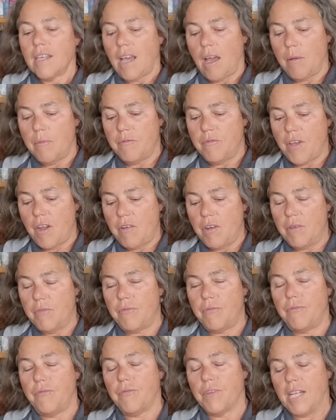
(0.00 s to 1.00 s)
I'm very
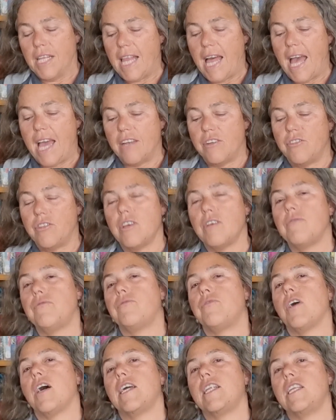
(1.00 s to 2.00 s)
glad to have
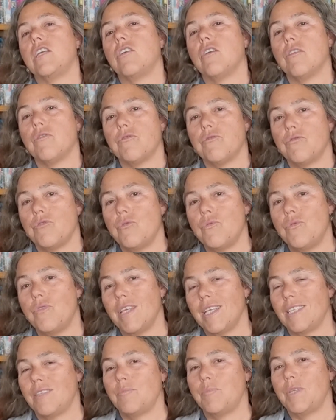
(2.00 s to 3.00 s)
finally got through
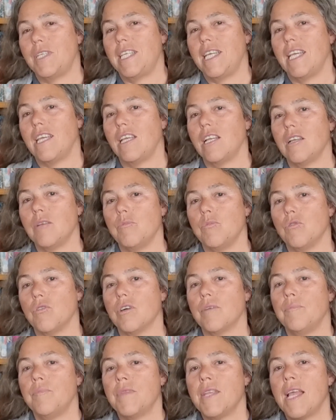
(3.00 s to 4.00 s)
this particular
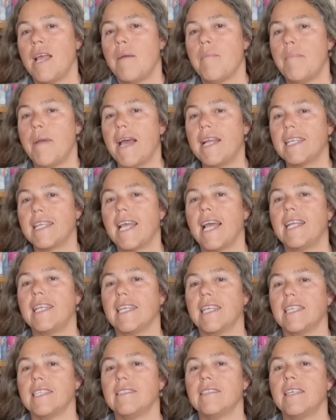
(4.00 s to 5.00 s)
book. Pat
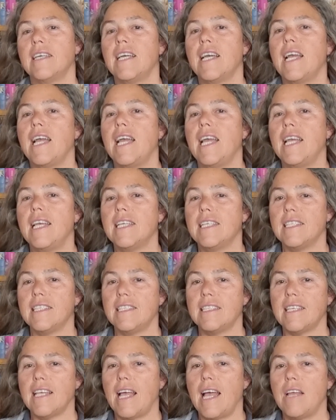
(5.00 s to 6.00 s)
Cadigan
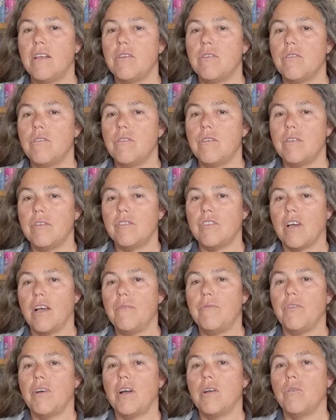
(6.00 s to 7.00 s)
is a
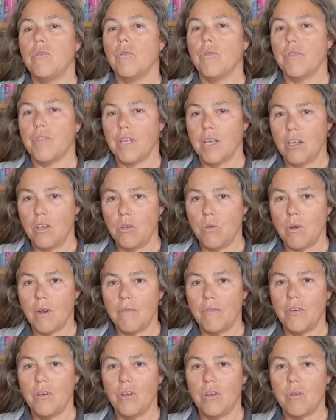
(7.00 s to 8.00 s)
sci-fi author who
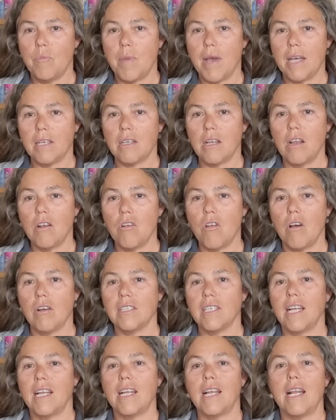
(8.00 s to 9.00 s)
I've heard about a
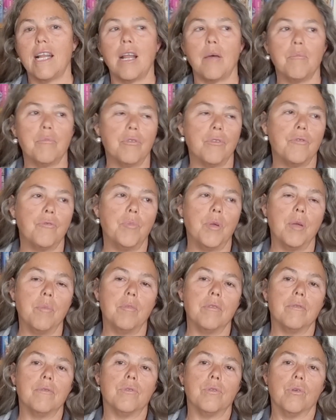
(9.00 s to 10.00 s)
lot, and a number of
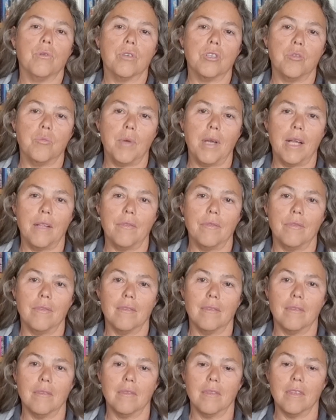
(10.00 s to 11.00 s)
people have talked about
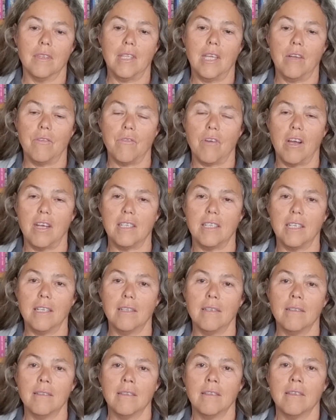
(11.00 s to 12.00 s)
their writing.